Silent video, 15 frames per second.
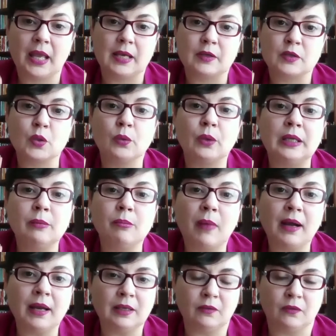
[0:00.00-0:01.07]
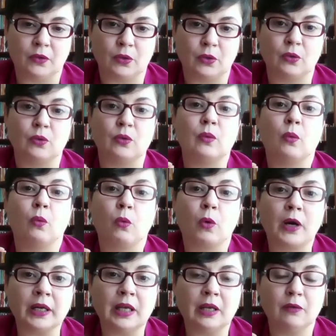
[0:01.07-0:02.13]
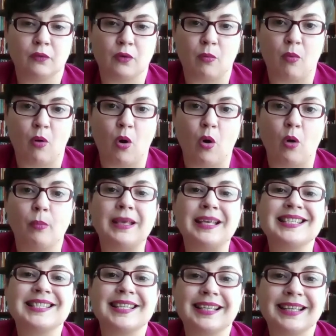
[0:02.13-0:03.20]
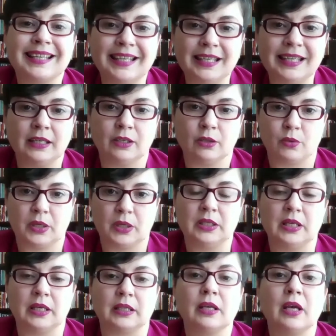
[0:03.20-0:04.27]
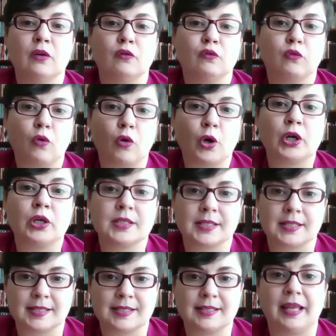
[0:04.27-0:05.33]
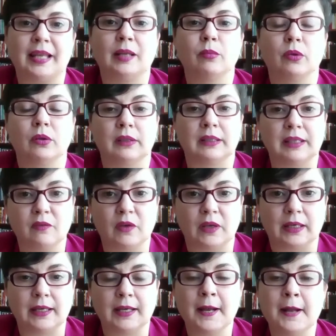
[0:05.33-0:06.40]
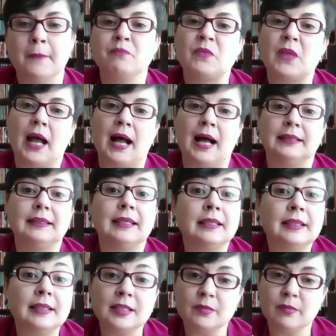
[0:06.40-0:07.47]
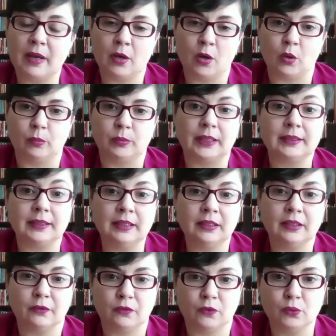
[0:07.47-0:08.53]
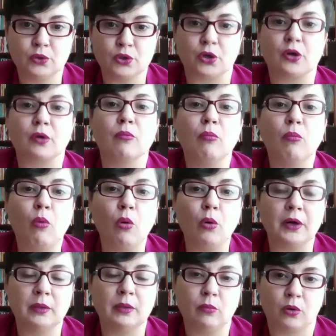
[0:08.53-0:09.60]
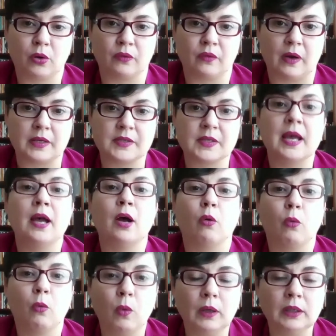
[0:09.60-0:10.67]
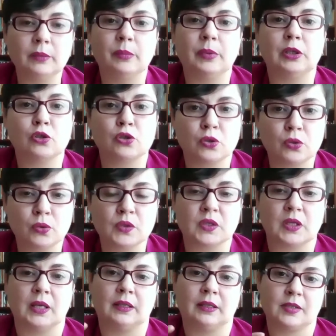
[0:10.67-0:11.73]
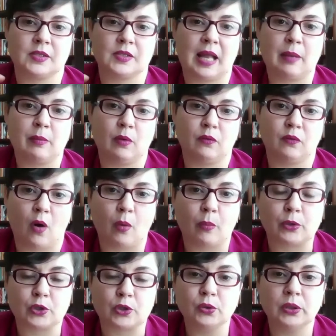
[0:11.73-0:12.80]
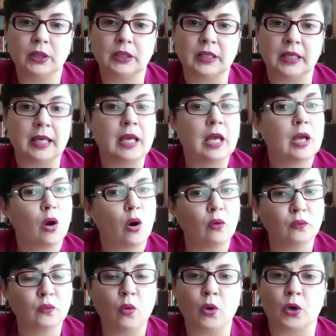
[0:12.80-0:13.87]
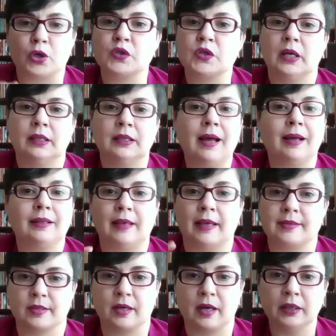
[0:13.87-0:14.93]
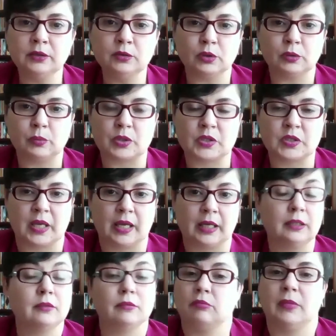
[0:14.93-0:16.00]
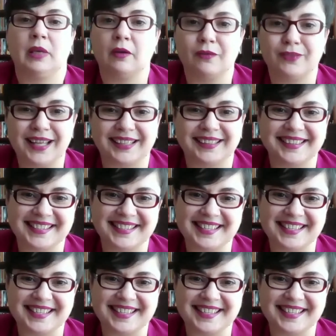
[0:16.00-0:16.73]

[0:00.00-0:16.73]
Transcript: So in my view, working from home is a key ingredient for sustainable living. And it is my hope that in the future, more and more of us will be choosing this type of opportunity. Of course, not as 100%, if that is